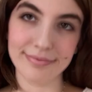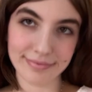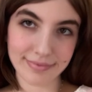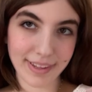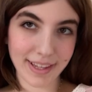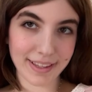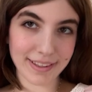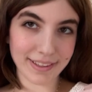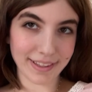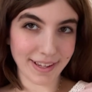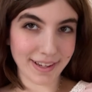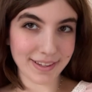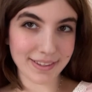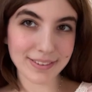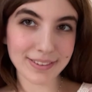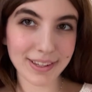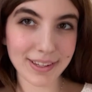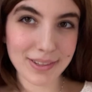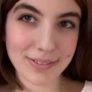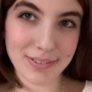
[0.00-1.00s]

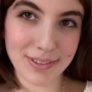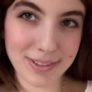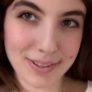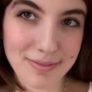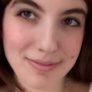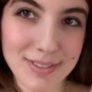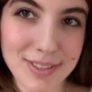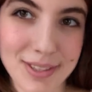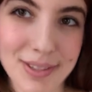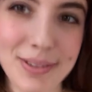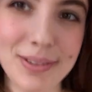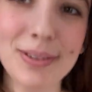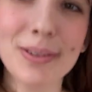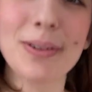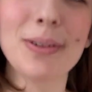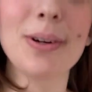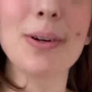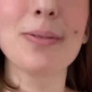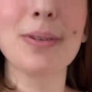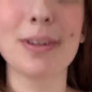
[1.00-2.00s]
Hello and welcome to,
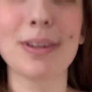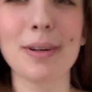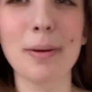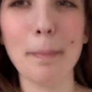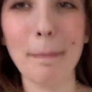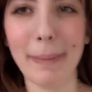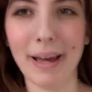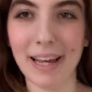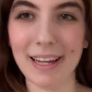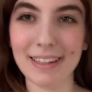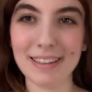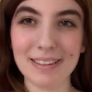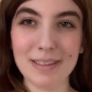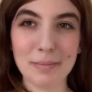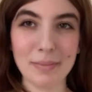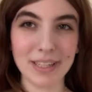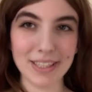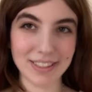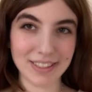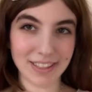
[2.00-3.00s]
or welcome back to
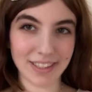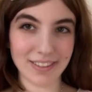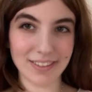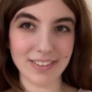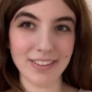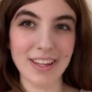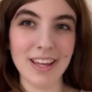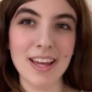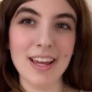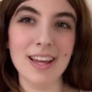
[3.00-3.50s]
my channel.